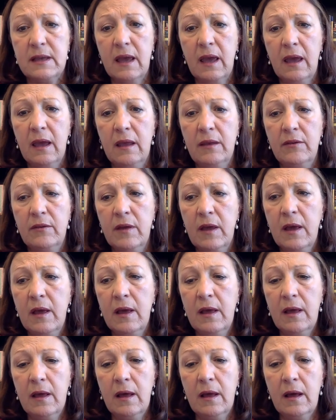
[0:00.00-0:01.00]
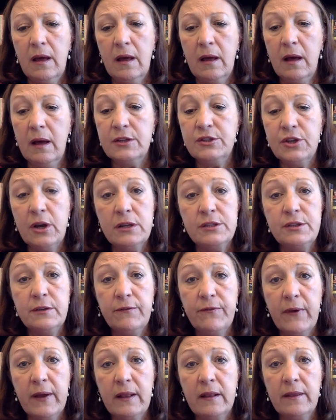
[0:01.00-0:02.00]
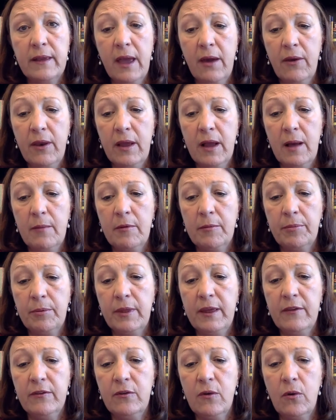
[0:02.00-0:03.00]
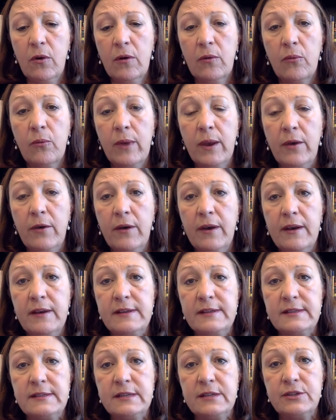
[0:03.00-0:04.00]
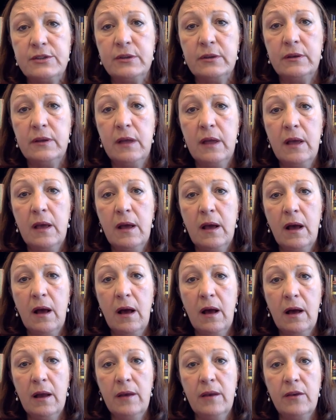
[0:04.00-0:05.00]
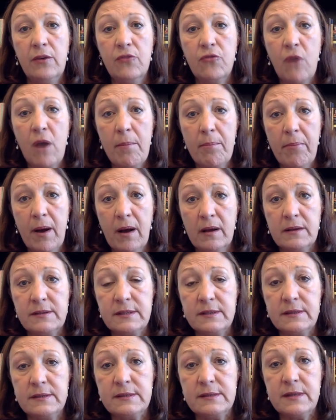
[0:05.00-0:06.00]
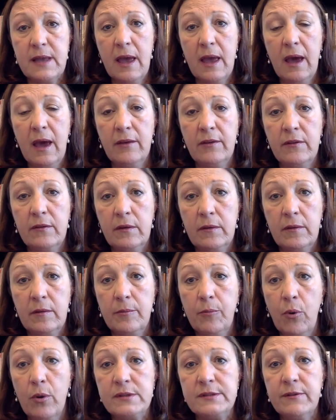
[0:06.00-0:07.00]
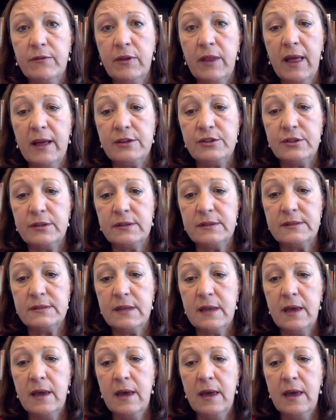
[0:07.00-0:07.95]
And a judge in Franklin County Common Pleas Court rendered a decision on drop boxes at boards of elections.